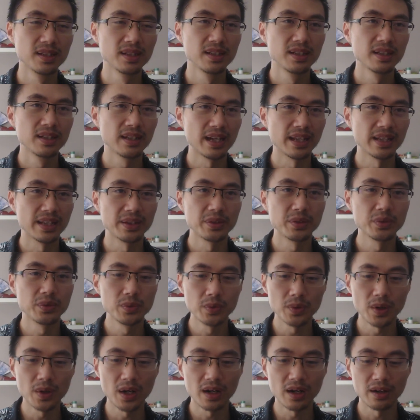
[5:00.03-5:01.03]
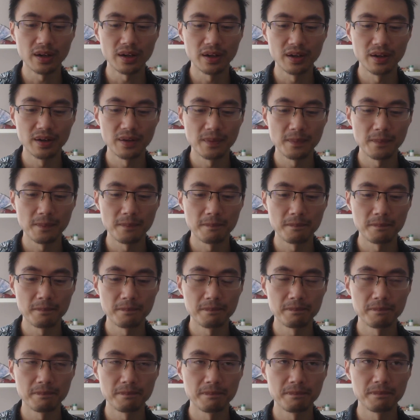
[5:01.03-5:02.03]
and you are
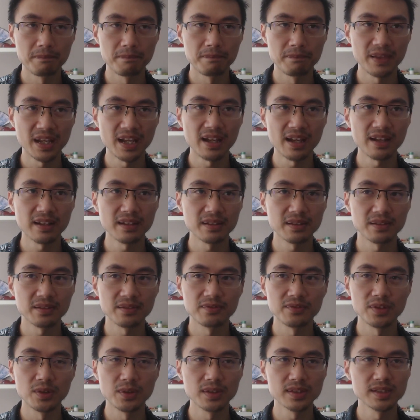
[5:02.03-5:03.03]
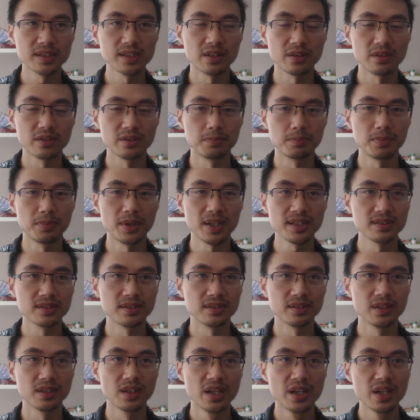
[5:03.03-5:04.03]
not focusing on the
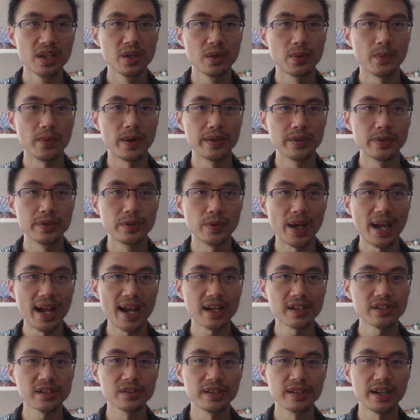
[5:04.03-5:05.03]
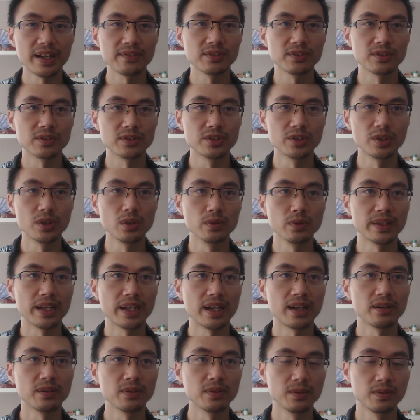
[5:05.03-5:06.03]
present where you actually have control
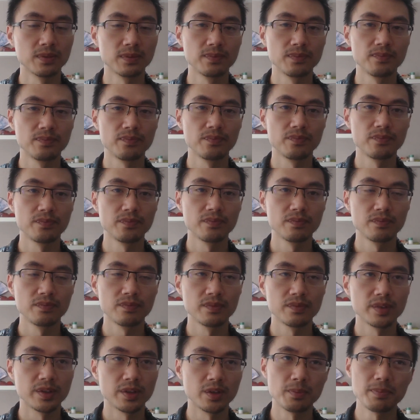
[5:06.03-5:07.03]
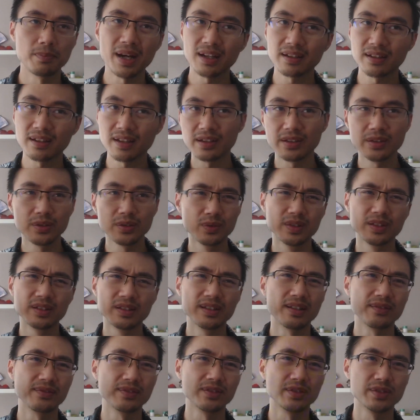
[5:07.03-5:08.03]
now. You know, back then you didn't
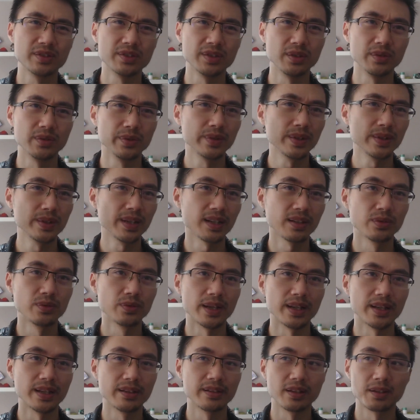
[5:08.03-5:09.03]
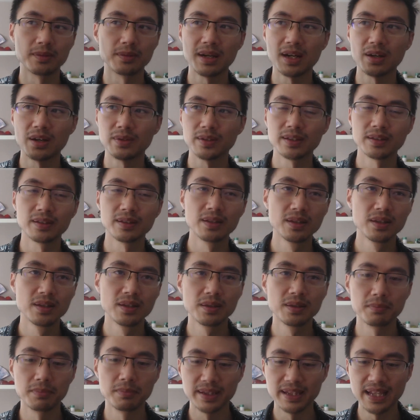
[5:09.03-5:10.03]
have control, you cannot do anything about it.
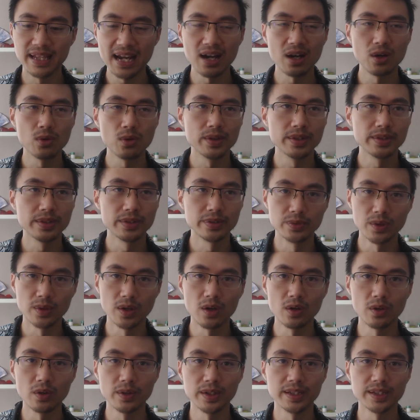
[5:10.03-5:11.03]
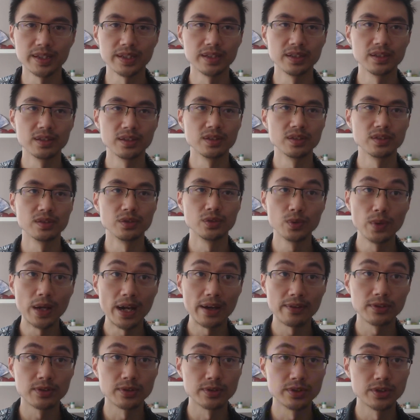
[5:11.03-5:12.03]
But now when you already do
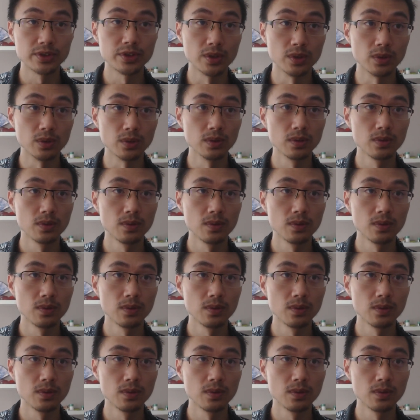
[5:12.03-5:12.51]
have control,